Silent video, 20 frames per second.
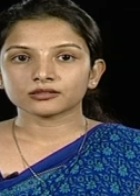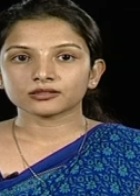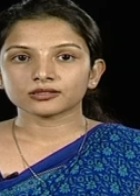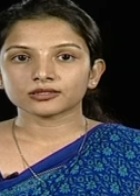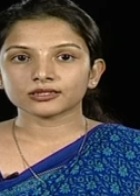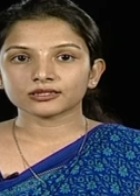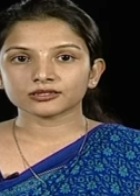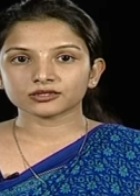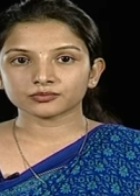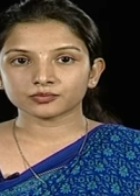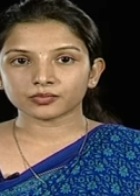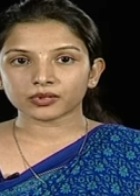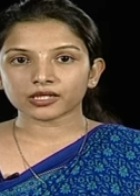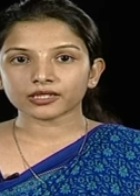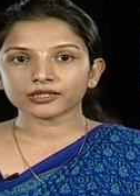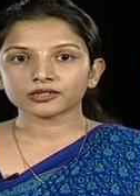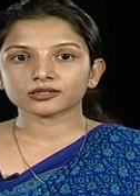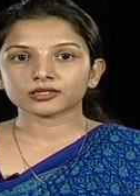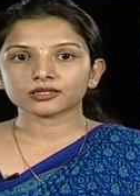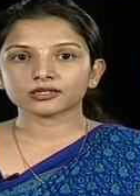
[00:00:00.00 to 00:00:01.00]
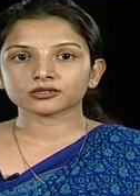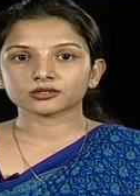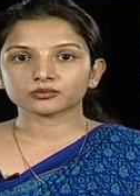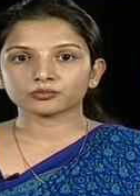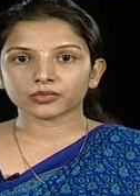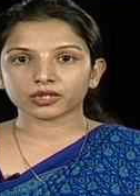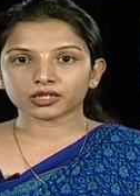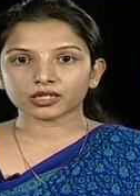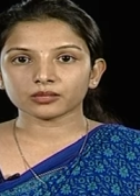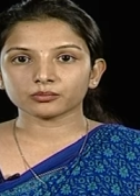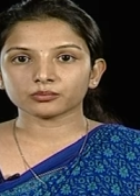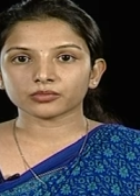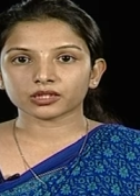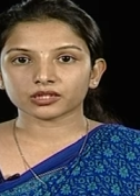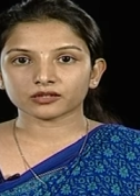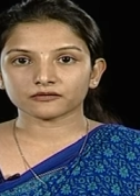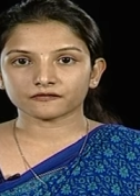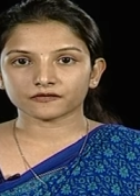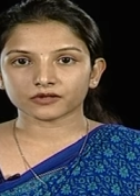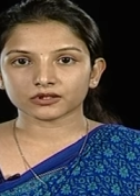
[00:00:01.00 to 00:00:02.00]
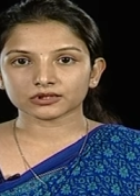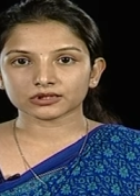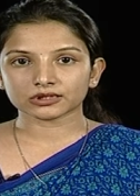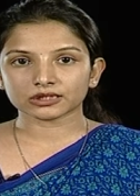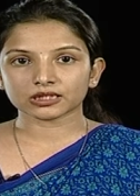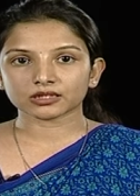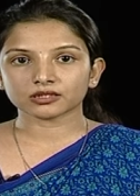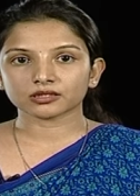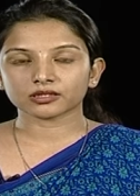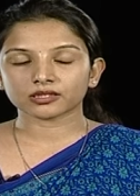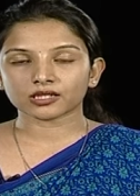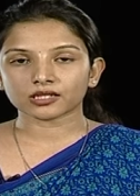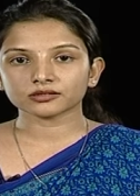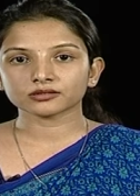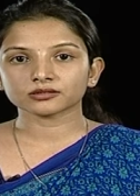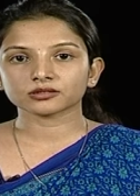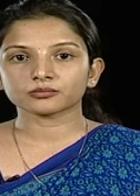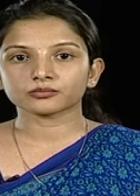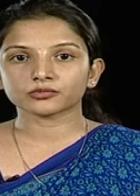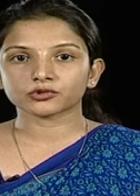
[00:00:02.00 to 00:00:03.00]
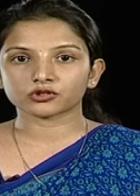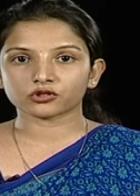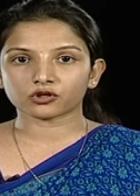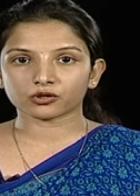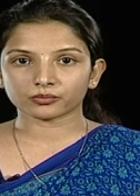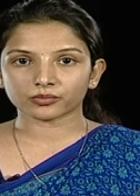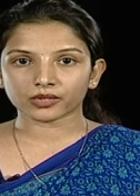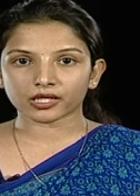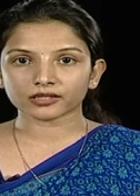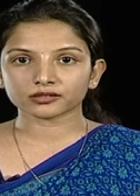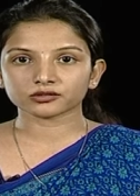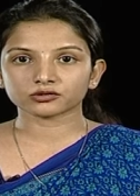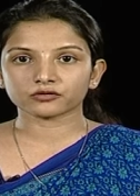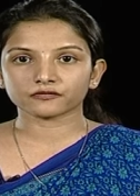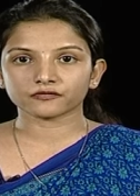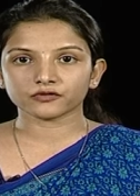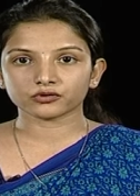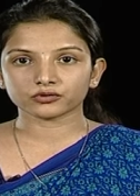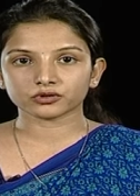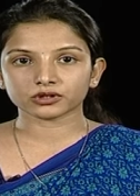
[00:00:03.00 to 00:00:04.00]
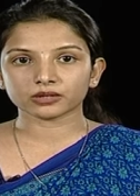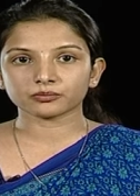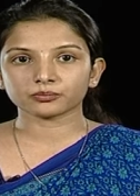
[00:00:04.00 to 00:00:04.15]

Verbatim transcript: Despite its many benefits, there are some drawbacks of using